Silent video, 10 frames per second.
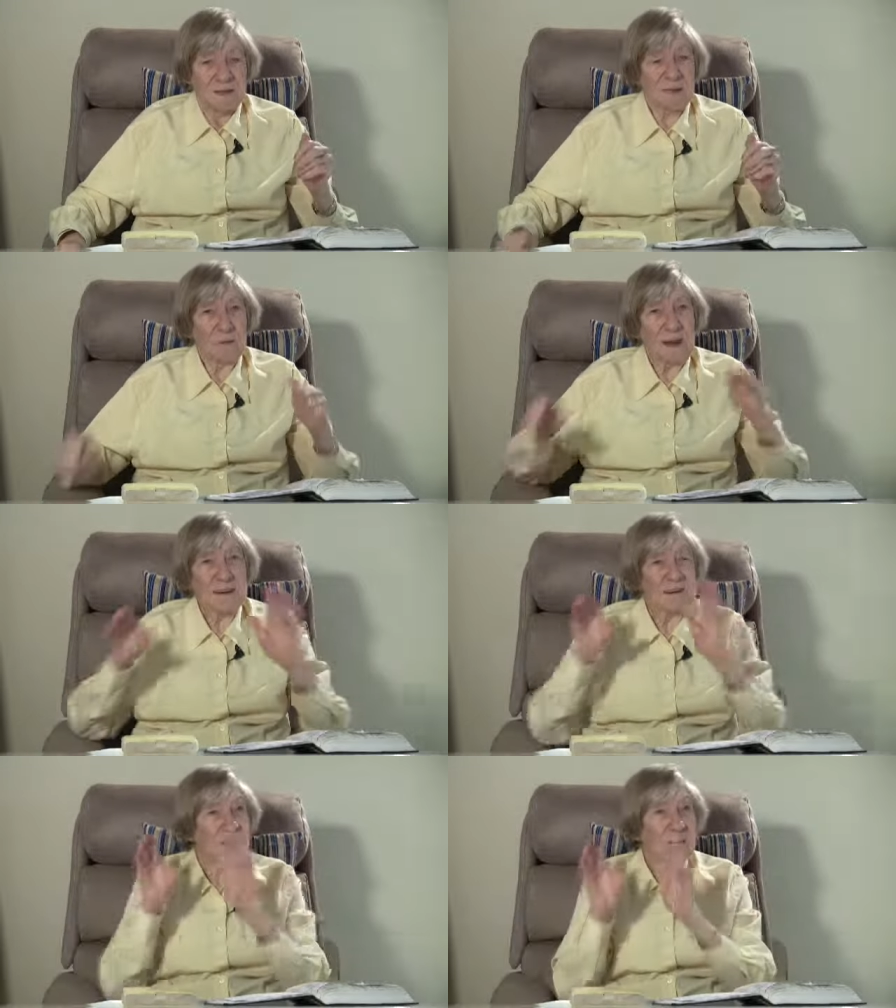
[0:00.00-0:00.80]
The
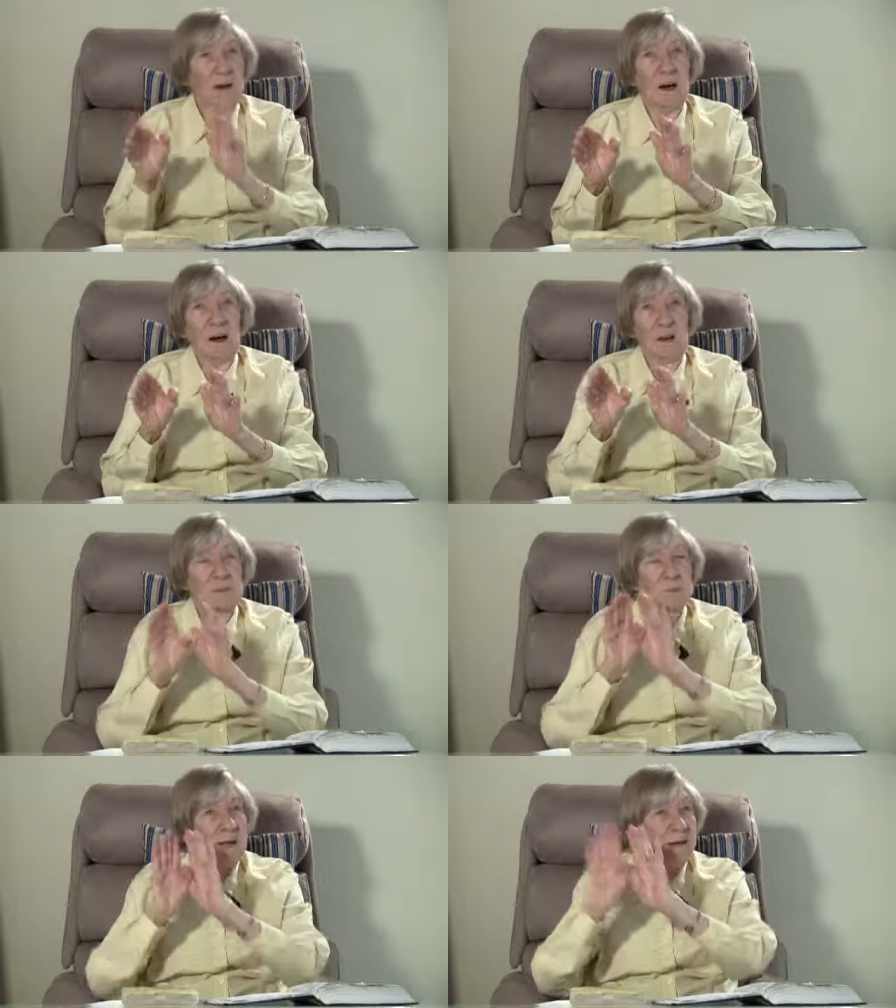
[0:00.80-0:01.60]
grace of God
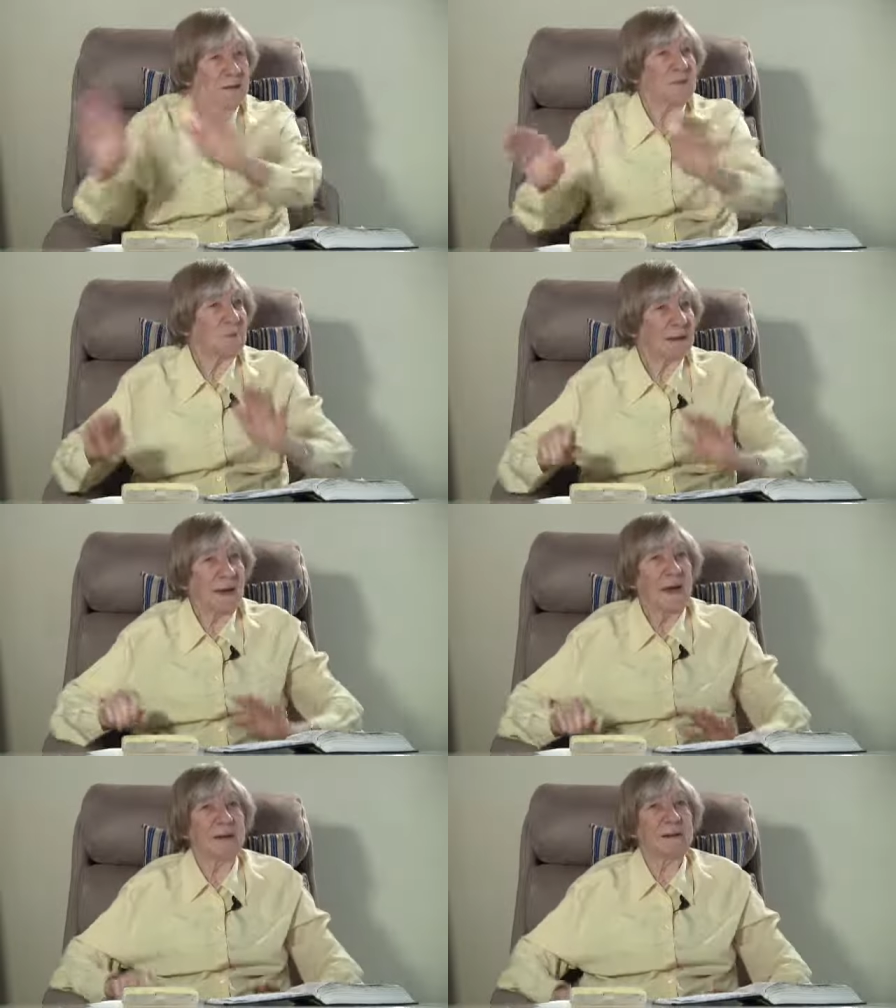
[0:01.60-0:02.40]
is being
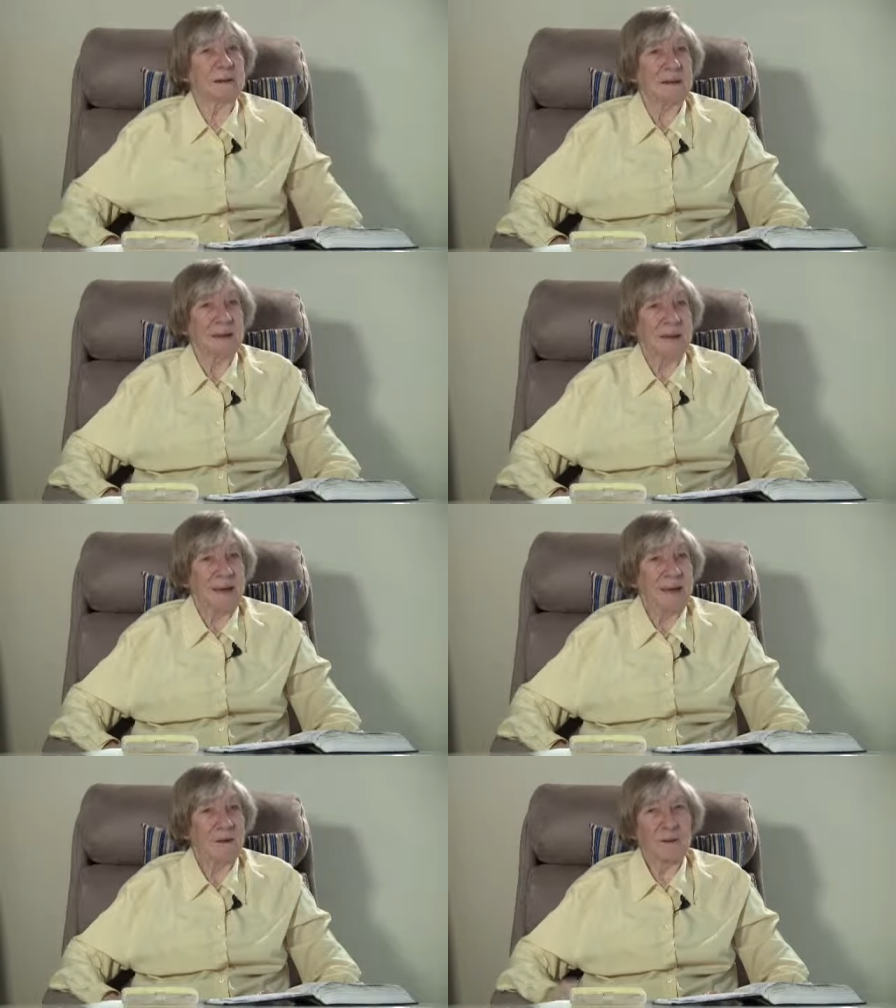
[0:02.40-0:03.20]
disregarded.
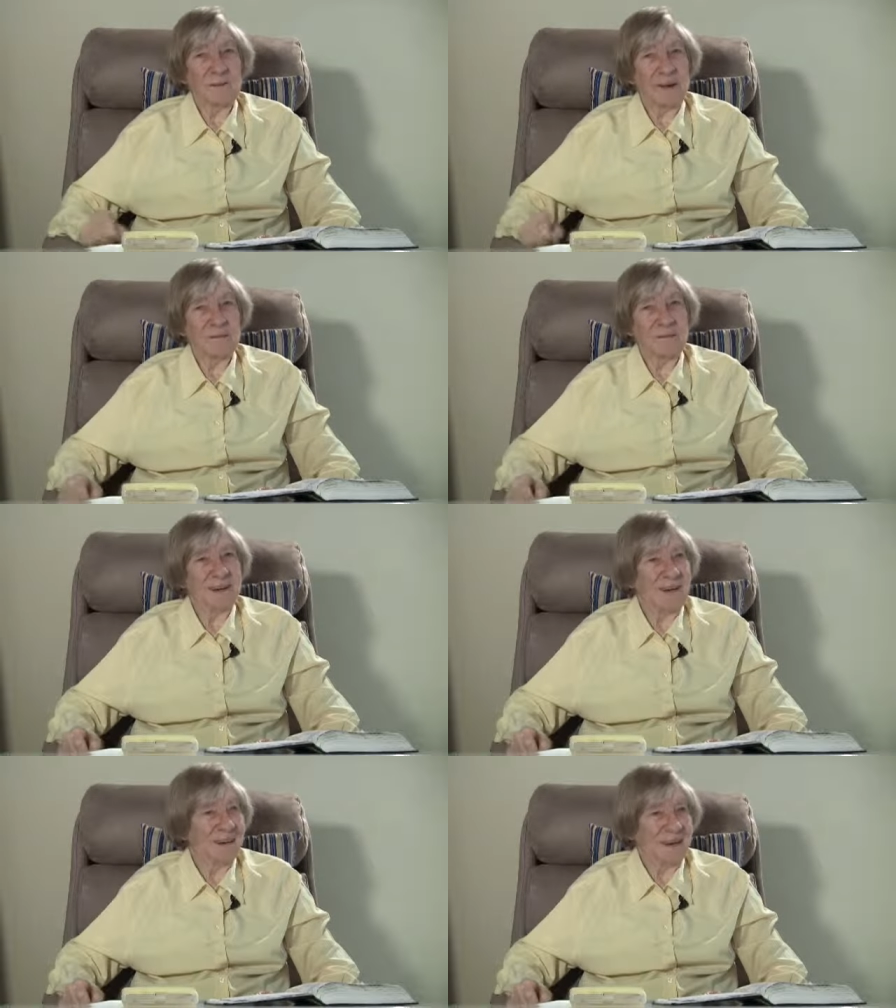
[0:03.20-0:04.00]
How often have
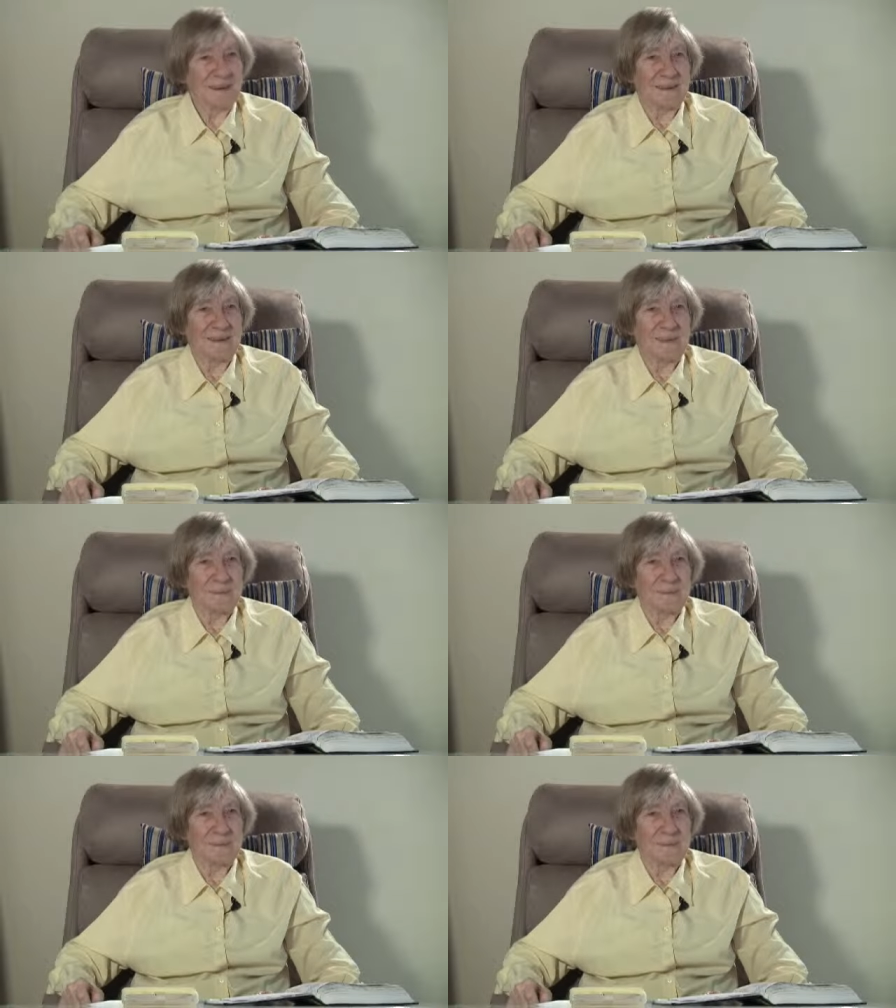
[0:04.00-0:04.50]
we done that?